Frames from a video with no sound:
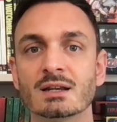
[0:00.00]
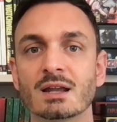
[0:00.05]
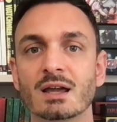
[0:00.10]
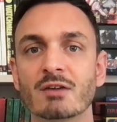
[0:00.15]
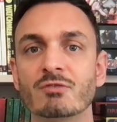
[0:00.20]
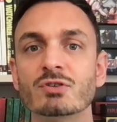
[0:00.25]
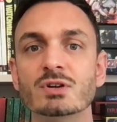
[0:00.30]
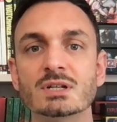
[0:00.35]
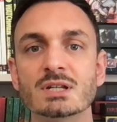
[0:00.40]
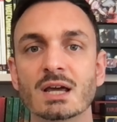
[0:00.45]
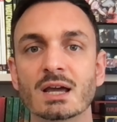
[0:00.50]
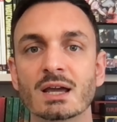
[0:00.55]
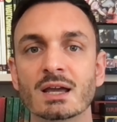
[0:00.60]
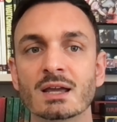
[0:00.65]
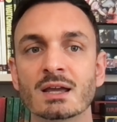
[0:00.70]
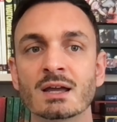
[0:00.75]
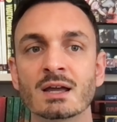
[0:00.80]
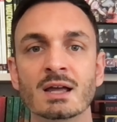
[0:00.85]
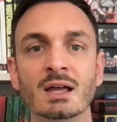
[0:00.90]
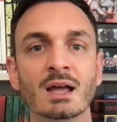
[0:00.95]
every
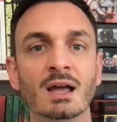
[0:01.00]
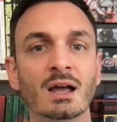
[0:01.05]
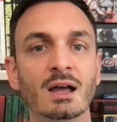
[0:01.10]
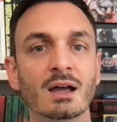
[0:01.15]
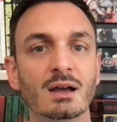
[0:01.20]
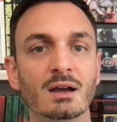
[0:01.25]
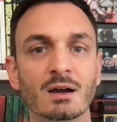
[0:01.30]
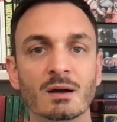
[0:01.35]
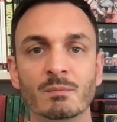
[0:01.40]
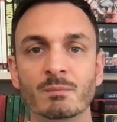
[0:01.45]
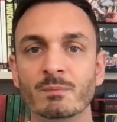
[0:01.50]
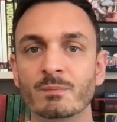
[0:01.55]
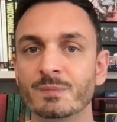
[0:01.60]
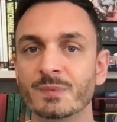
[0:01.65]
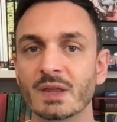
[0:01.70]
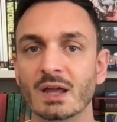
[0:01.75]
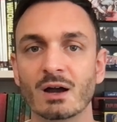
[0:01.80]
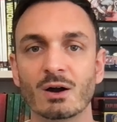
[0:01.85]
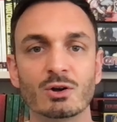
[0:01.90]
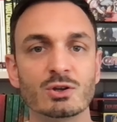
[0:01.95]
day,
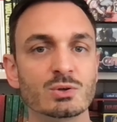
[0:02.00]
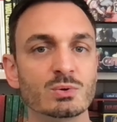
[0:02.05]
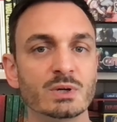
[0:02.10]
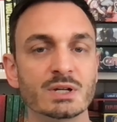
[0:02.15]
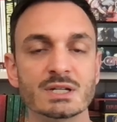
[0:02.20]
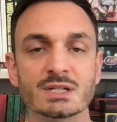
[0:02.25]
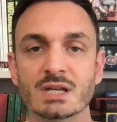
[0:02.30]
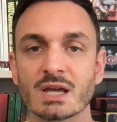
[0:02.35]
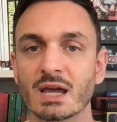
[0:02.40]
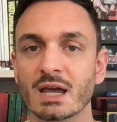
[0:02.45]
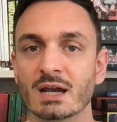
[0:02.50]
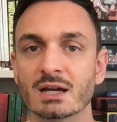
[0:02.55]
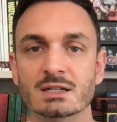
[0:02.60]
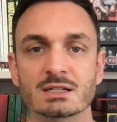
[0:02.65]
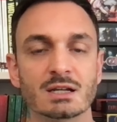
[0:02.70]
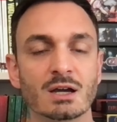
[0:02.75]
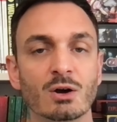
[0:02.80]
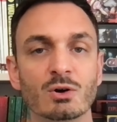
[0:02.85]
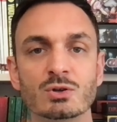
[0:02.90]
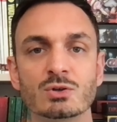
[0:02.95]
how you interact,
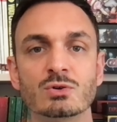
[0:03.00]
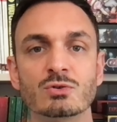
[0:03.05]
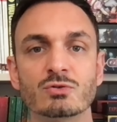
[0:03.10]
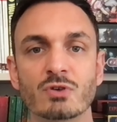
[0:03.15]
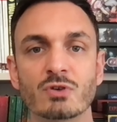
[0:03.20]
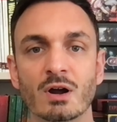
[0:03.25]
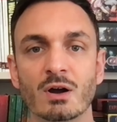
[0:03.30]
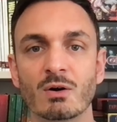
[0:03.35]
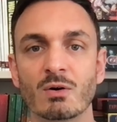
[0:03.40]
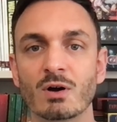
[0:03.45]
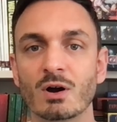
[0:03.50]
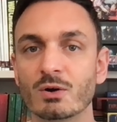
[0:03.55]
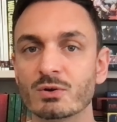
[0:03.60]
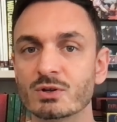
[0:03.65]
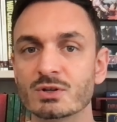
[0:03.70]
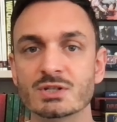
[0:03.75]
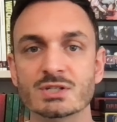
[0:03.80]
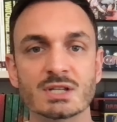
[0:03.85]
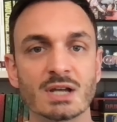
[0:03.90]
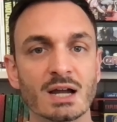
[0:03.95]
how you grow, how
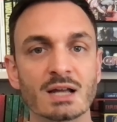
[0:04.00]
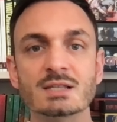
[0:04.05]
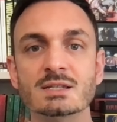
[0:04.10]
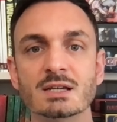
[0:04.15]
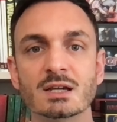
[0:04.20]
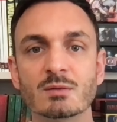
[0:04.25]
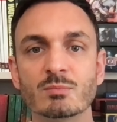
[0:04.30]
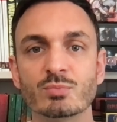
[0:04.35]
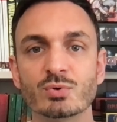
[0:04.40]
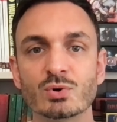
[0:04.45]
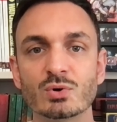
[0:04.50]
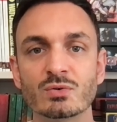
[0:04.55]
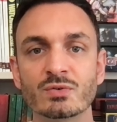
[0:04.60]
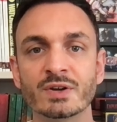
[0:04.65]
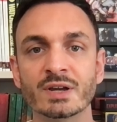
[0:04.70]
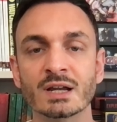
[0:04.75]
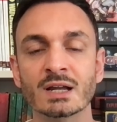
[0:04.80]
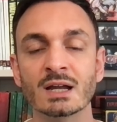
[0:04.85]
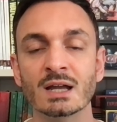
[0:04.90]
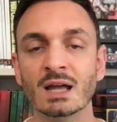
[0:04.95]
your designs are
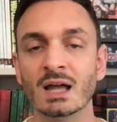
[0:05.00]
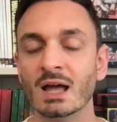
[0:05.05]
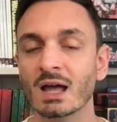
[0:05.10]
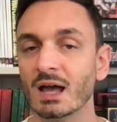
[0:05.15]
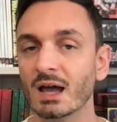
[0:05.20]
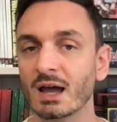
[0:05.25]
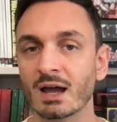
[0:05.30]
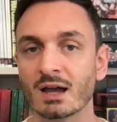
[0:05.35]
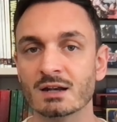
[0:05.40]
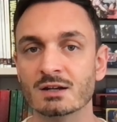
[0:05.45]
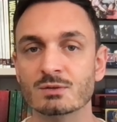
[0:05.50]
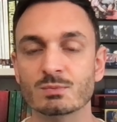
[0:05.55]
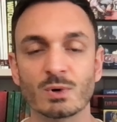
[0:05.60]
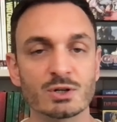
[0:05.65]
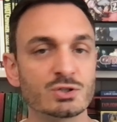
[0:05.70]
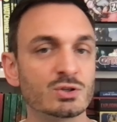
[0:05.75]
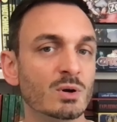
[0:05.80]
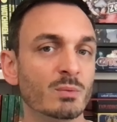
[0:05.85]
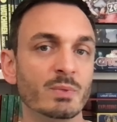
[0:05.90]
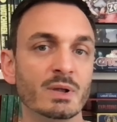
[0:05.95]
improving, and
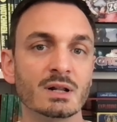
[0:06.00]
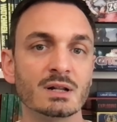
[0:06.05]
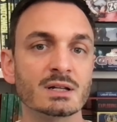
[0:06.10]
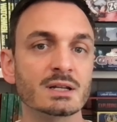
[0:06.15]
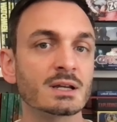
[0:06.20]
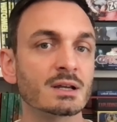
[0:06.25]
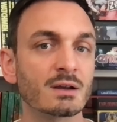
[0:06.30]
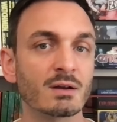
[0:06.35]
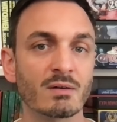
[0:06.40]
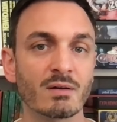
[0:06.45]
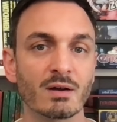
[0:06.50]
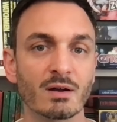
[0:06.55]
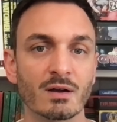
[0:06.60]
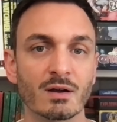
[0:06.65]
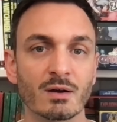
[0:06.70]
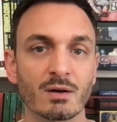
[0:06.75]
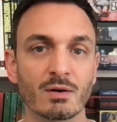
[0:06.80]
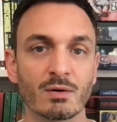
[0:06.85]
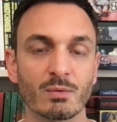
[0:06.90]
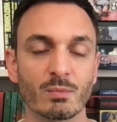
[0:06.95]
what you're building
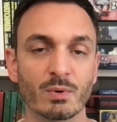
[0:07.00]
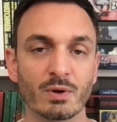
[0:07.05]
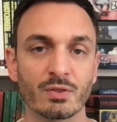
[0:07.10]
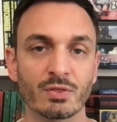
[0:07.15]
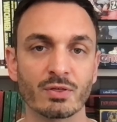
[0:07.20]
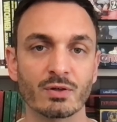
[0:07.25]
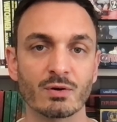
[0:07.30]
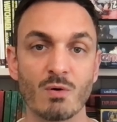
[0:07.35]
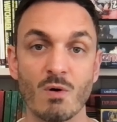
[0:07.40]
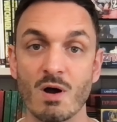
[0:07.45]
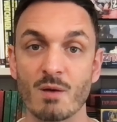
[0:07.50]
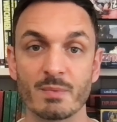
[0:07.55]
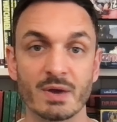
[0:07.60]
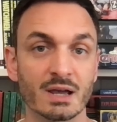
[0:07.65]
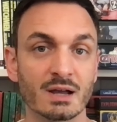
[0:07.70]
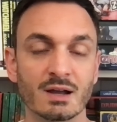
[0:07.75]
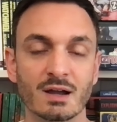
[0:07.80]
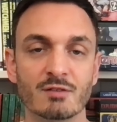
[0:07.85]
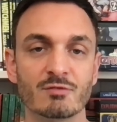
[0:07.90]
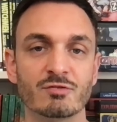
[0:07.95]
with
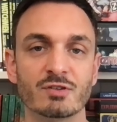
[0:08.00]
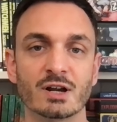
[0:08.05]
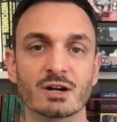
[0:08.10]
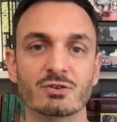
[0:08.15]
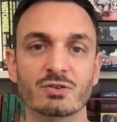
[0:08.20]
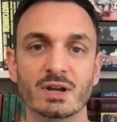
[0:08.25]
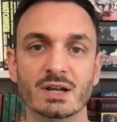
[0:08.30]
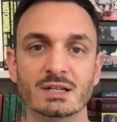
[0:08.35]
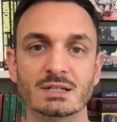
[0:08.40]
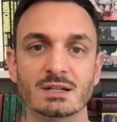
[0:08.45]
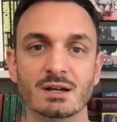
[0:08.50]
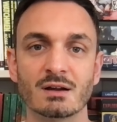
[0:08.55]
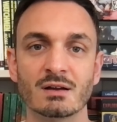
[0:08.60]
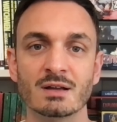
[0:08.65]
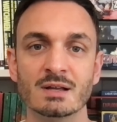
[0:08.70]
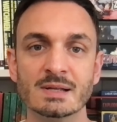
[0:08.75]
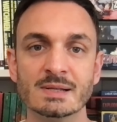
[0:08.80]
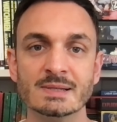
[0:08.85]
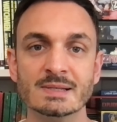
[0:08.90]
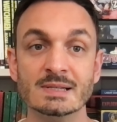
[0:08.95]
CoaMaker and Flag Creator.
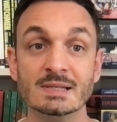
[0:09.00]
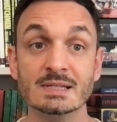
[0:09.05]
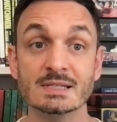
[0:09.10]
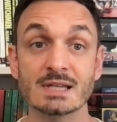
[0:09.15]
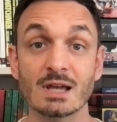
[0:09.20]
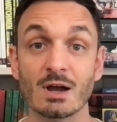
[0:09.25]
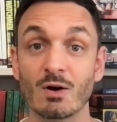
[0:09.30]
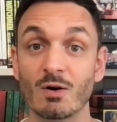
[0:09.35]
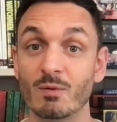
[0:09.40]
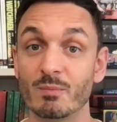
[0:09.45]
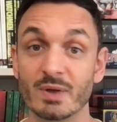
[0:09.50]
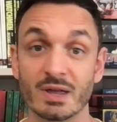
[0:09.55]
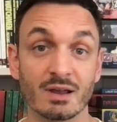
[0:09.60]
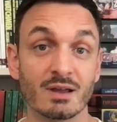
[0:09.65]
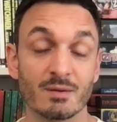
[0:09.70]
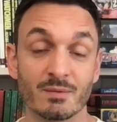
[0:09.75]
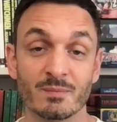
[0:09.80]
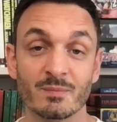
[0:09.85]
So big